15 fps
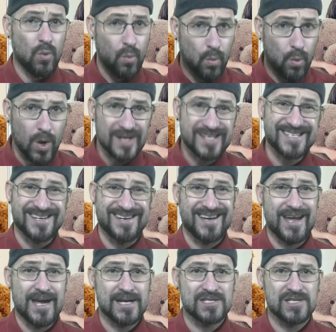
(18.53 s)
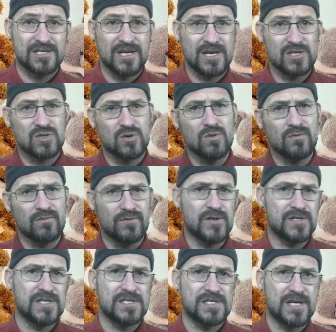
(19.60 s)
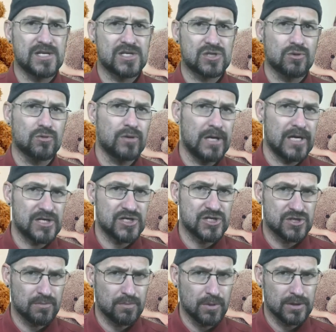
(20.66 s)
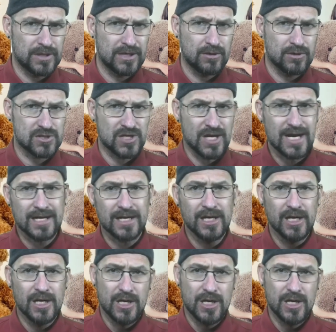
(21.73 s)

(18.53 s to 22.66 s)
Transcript: what accidental versus intentional relationship building looks like,